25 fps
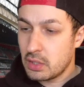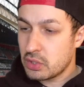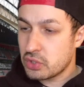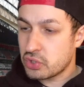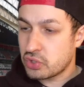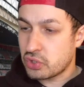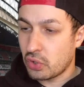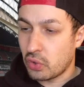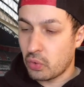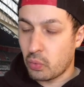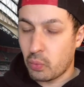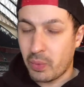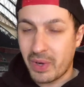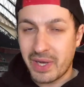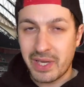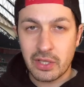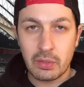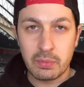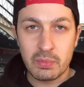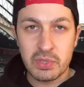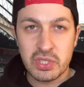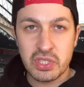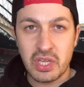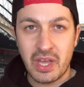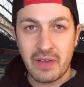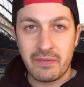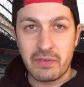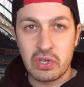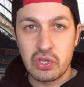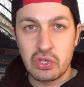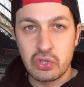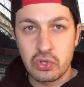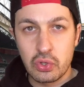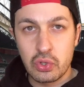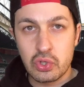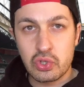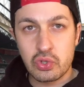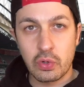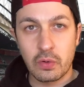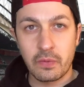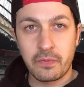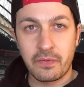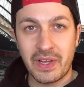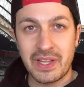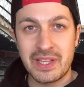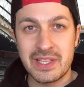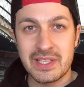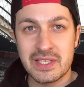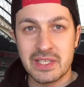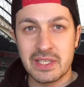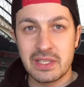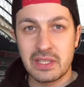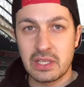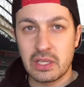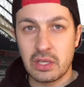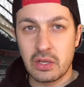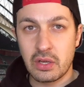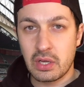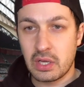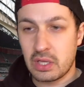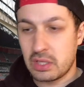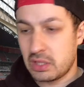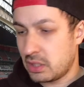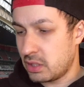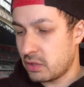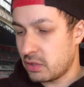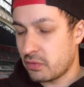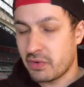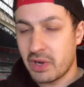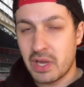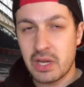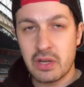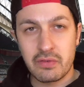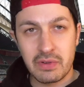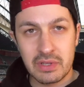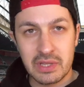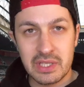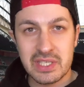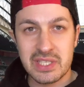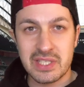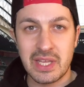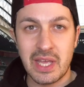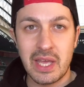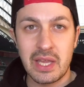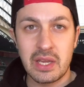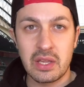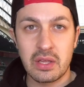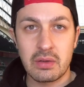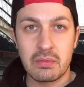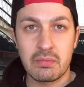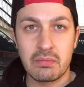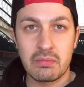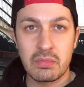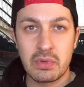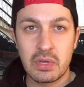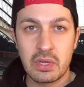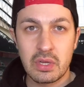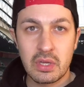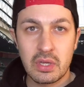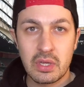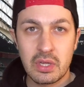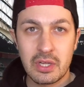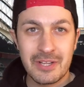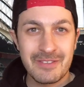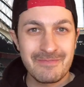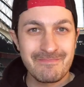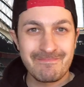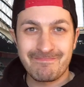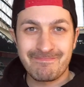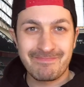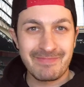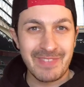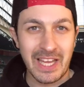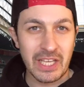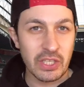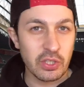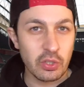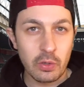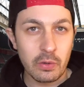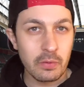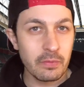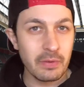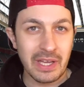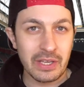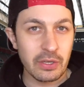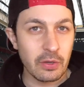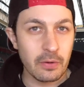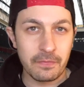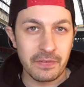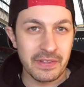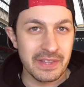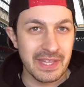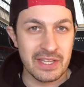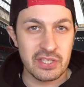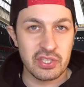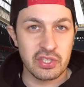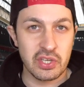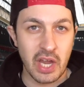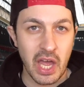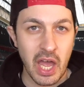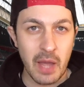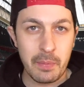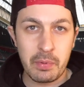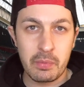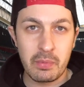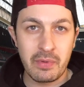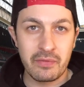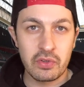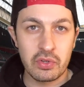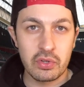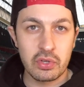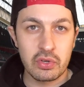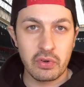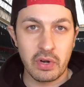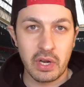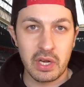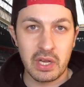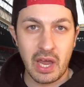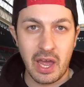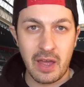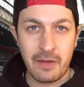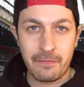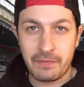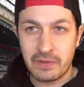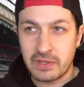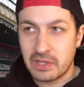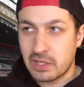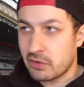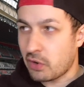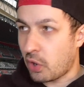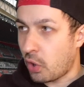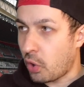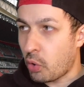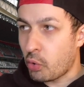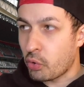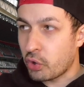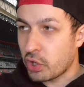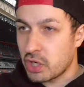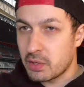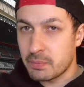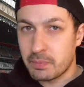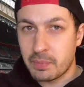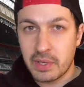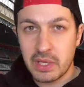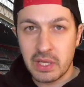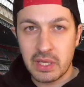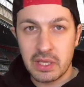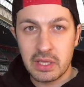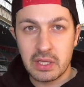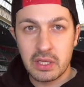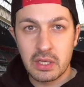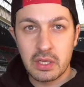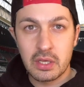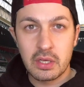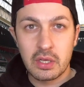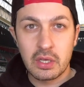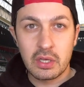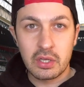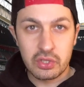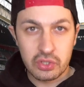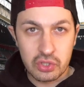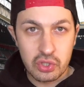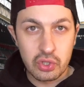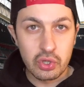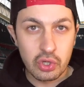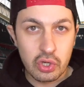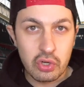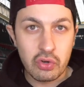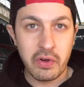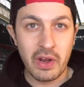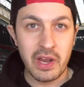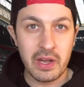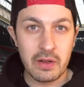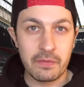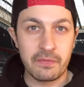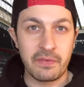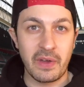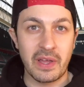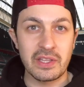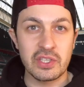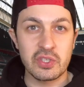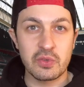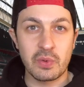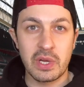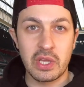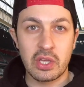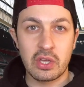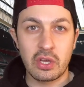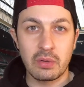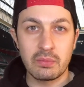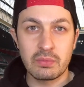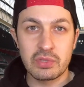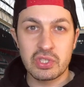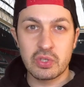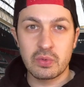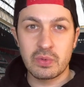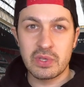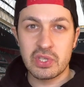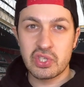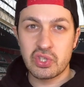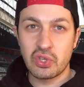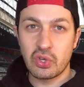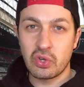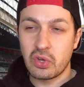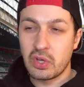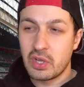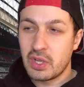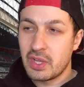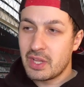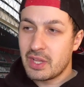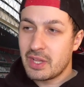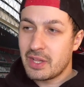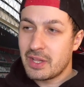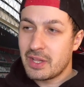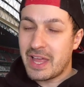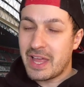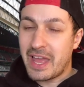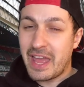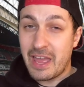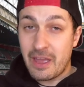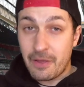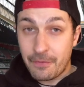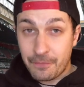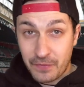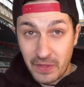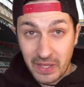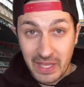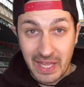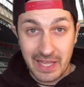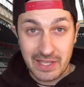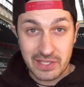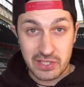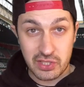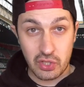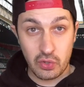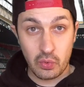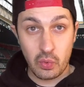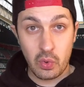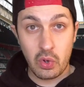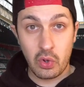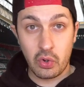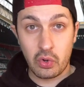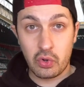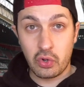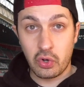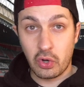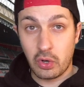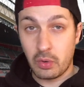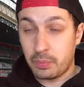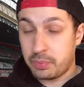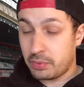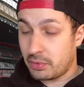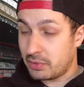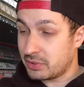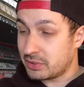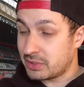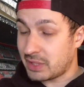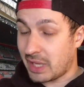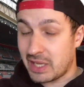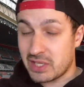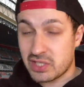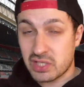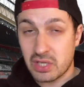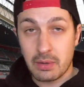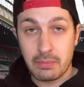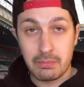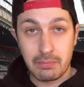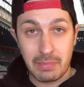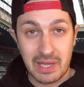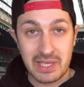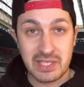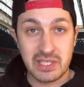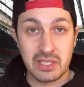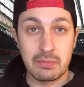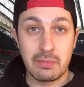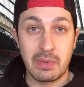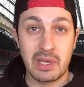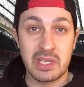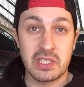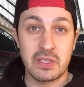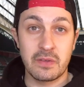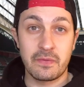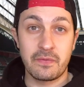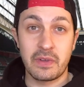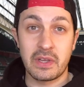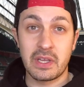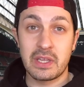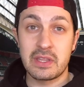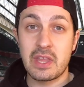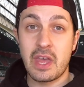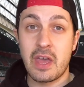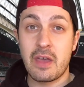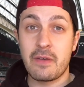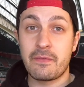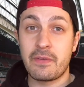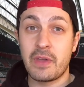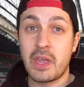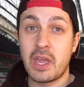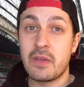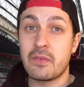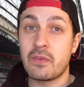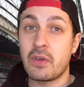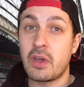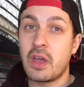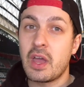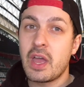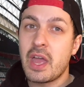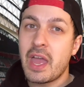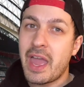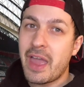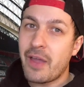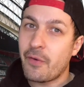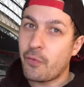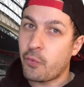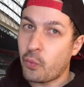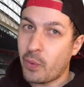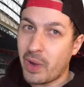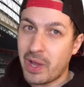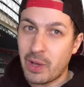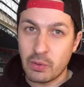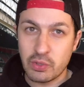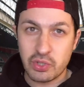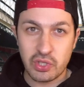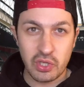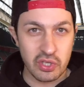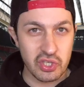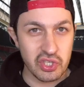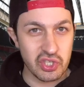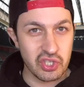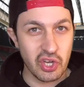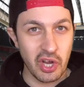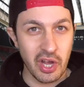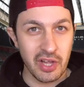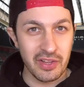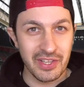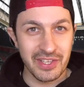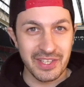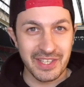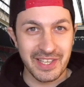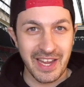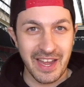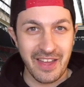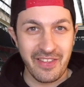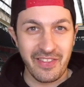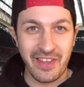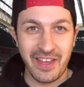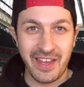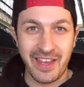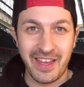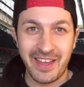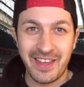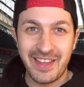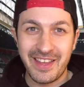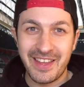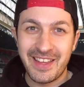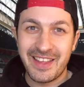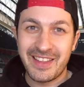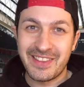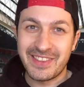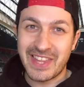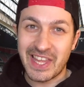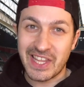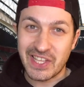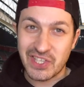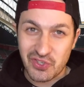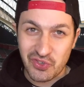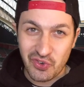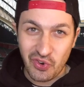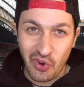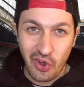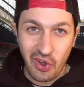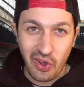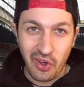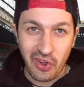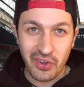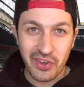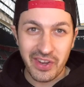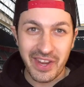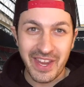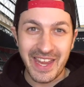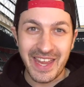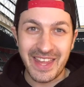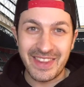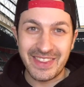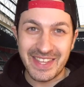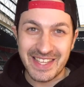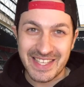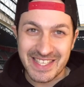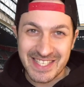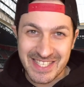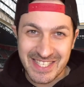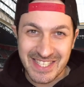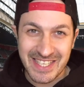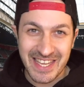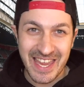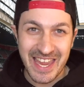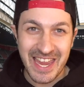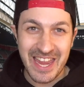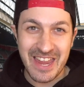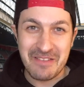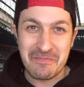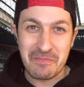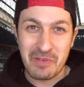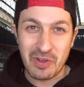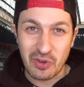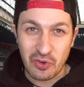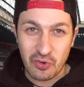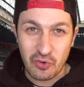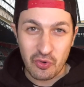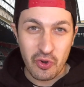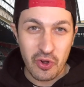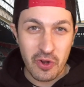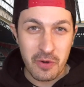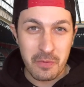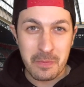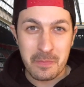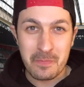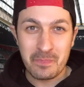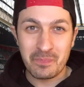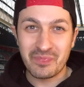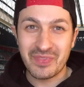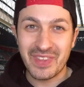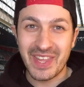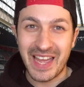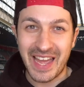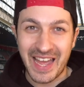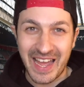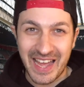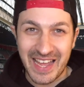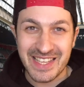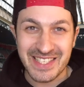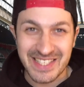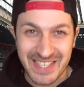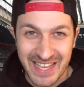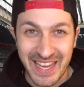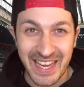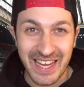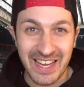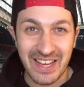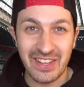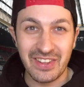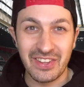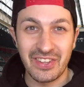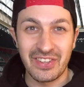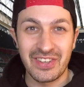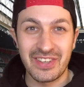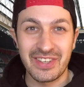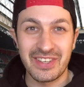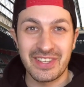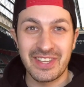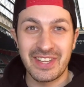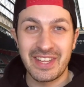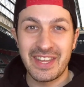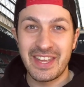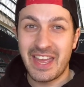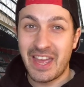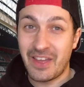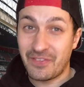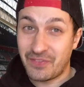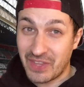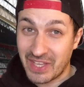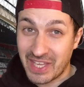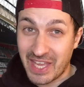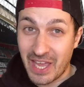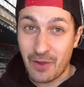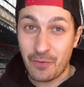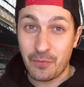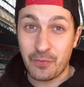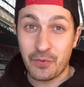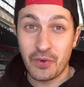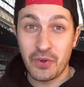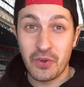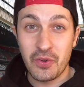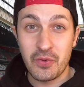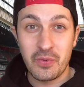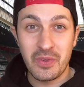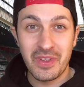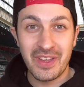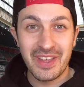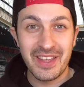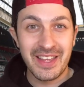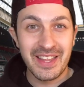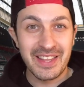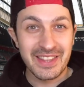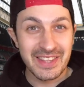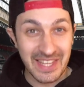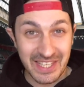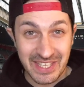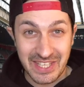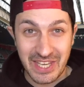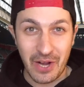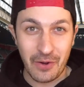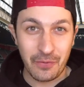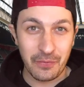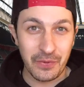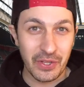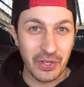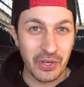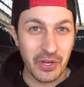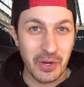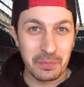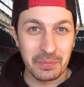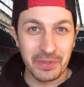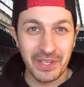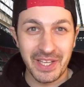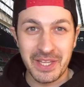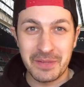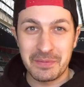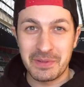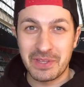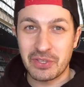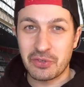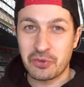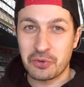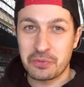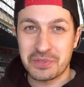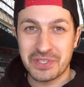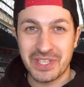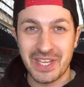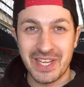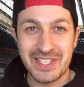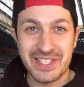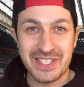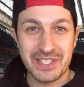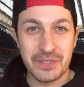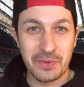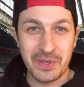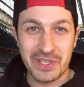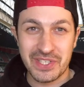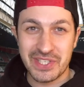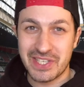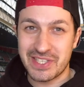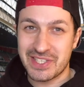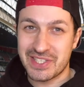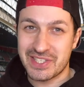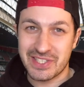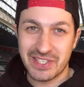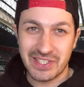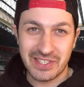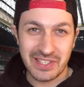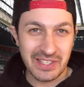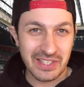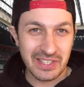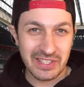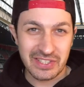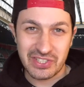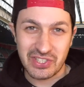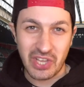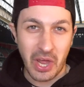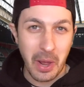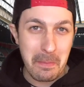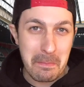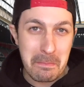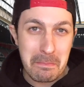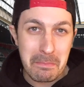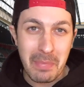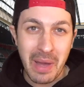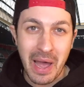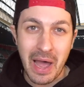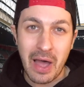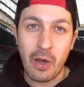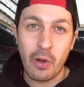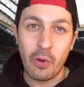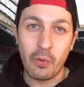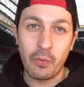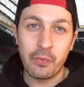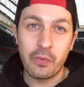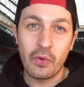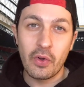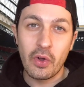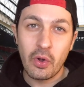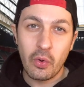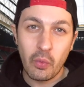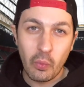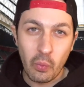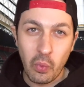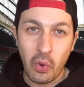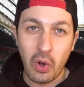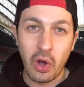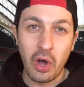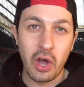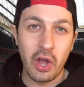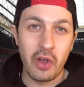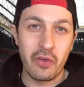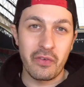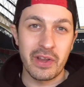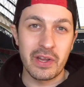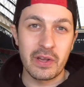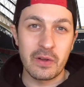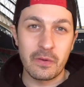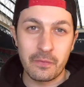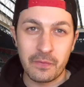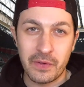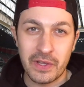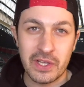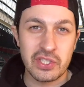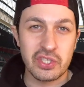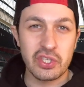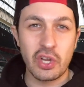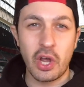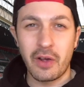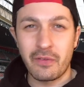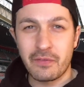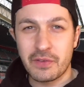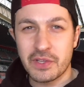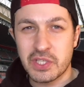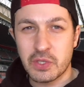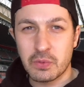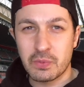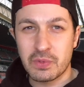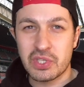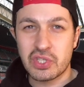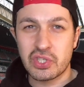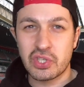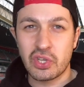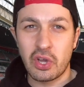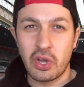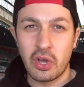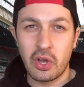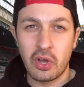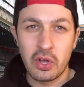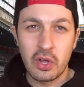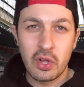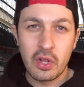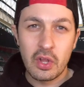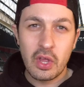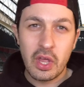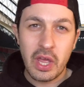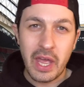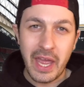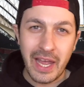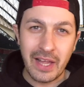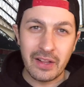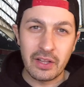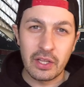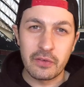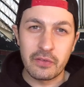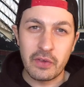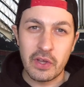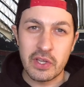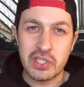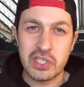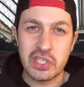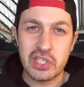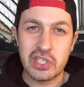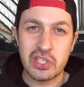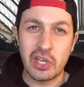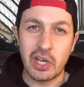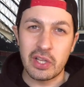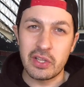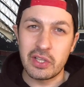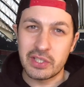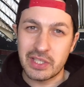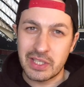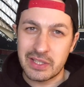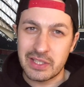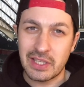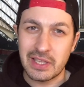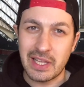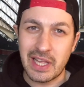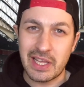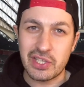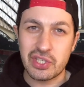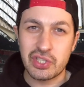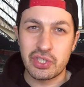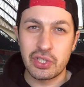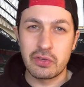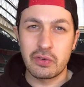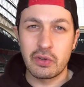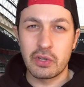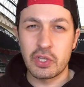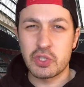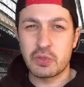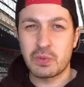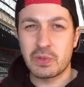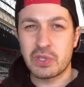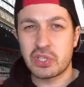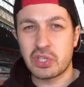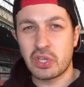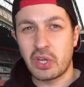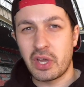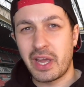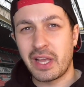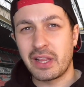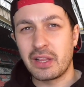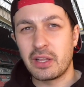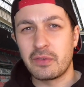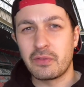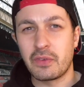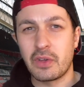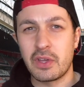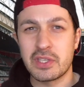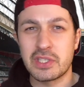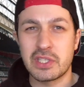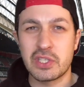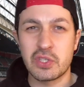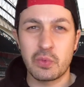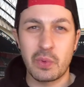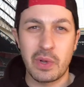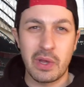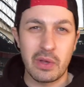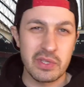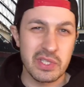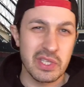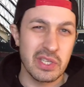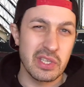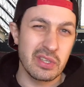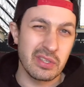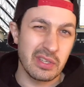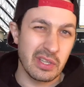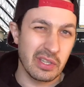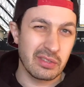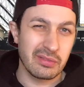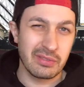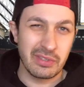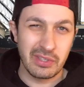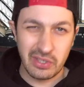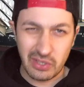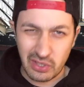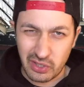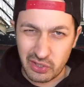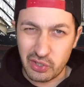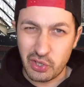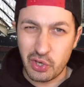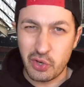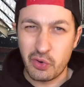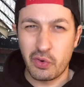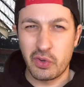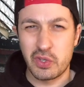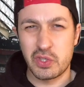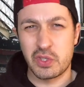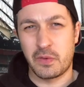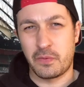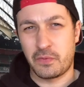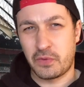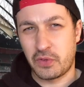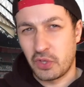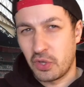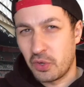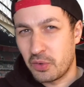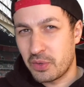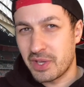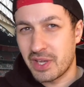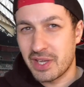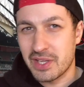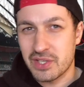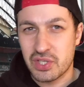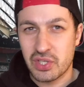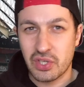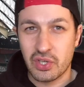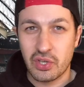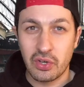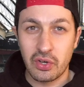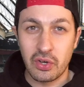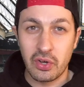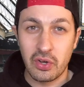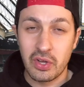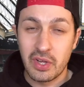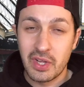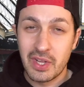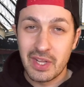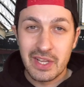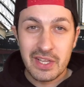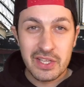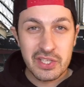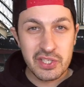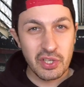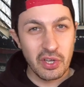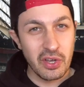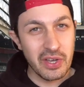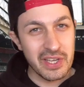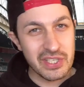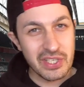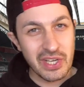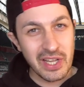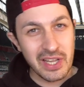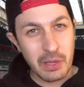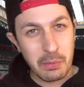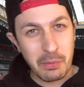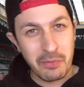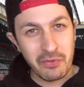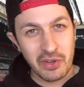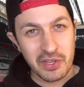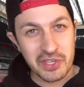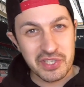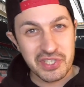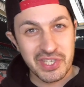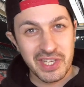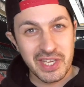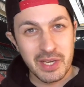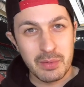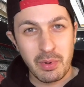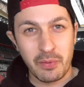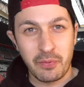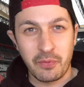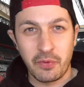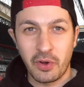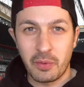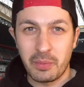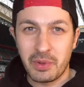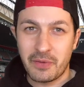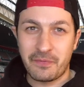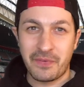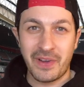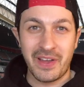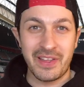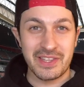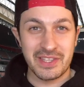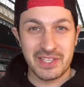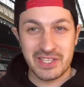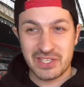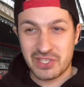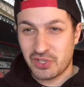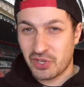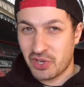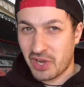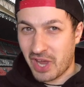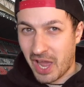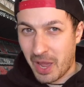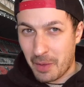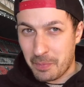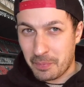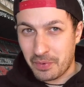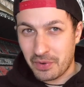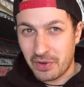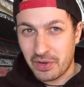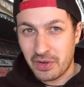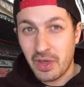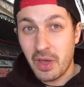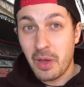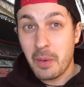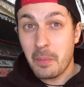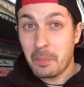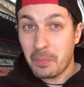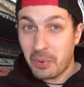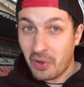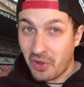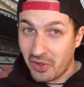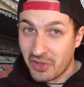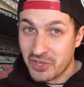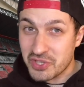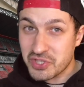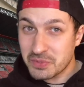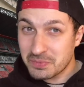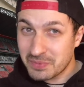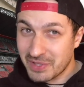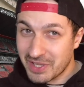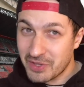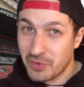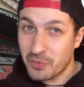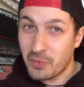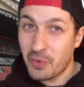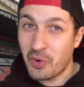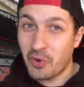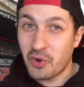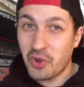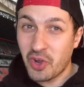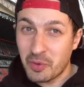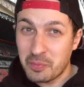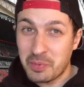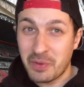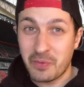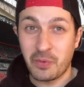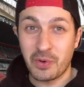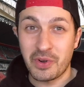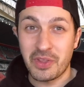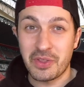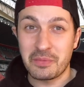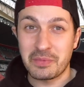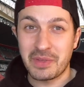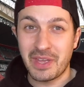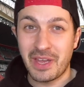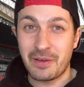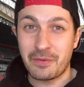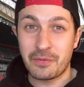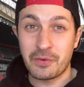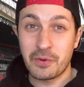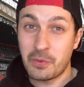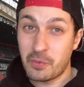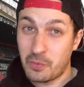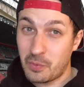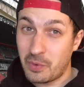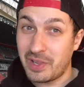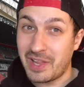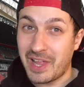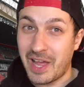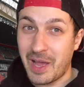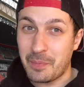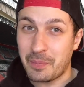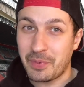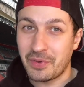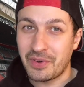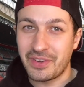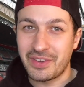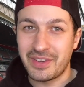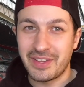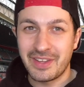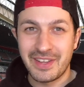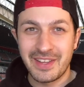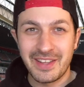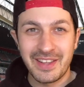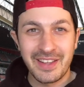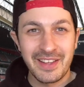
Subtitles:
So when it comes to having neutral fans in the arena, in the stadium, I don't think that's going to happen with Ukraine. I think they're all going to be Ukraine fans when it comes to it. So if they get to the World Cup, that's a massive, massive thing in their favour. If Wales or Scotland get there, they're drawn in the same group as England. If they get through, they're definitely going to play them in the group stages, which is just a mouth-watering fixture. Obviously, we saw England versus Scotland in the last Euros. We saw England versus Wales in Euros a few years ago. So it's not like we've not seen it before, but the fact that it's going to happen possibly at the World Cup, if one of them get through, will happen.